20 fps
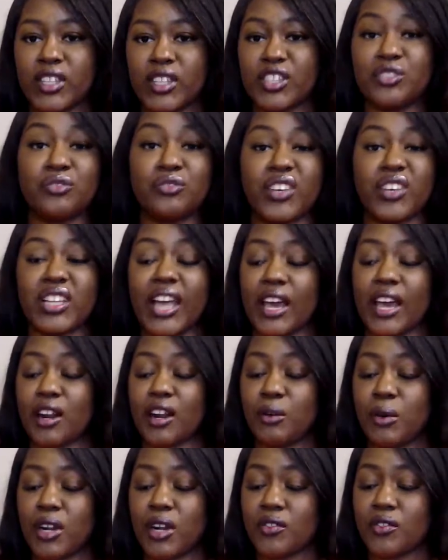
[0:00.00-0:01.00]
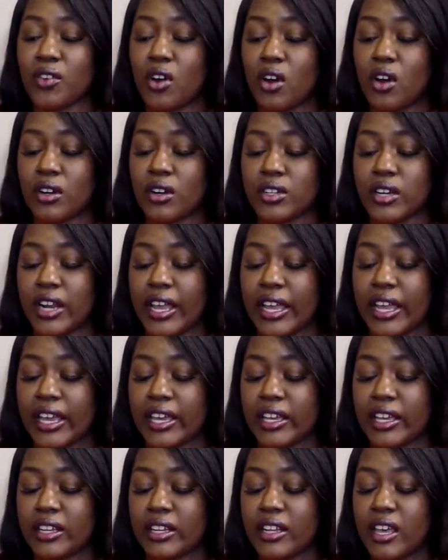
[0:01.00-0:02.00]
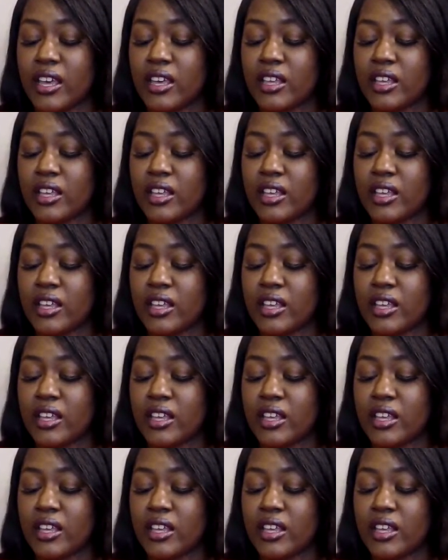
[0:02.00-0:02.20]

UV light or whatever on your hand.